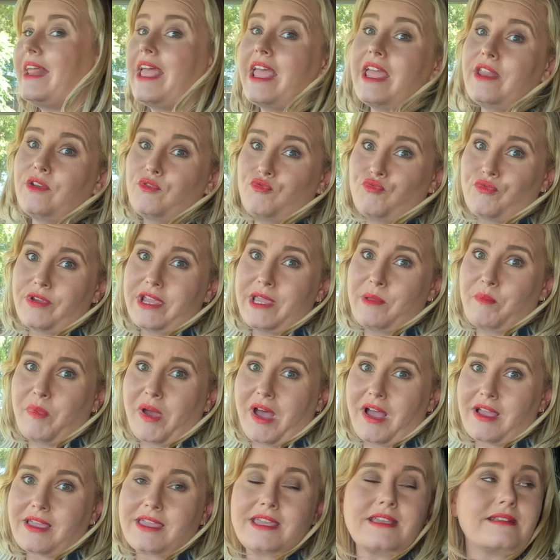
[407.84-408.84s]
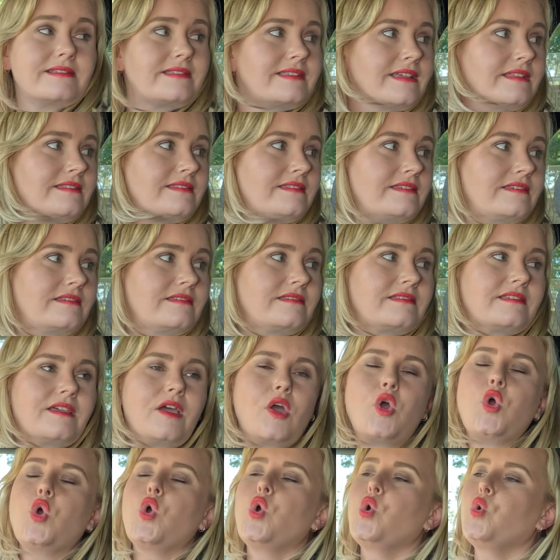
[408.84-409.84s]
and rear parking sensors,
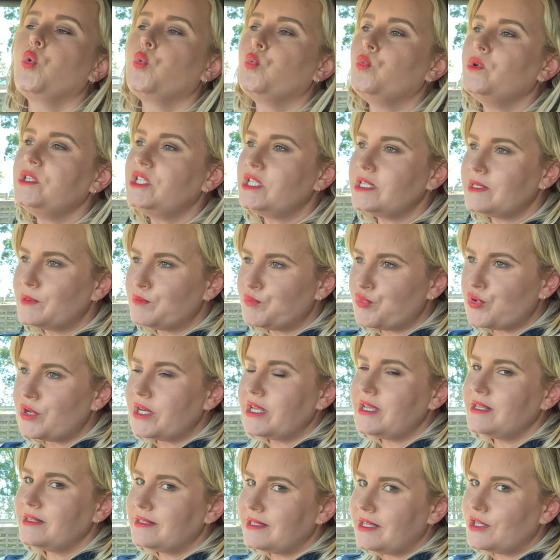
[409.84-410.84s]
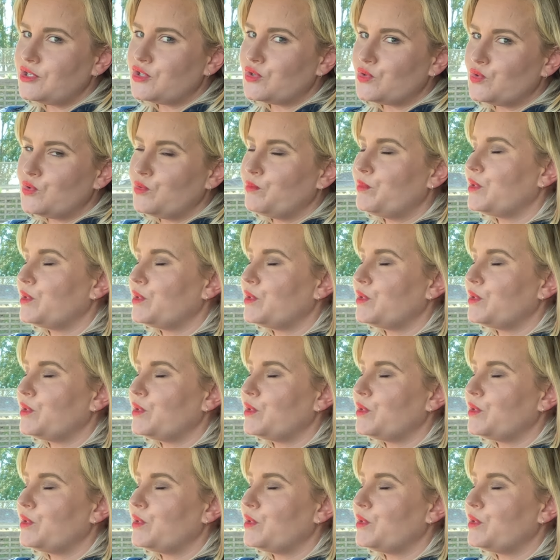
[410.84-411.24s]
which is pretty essential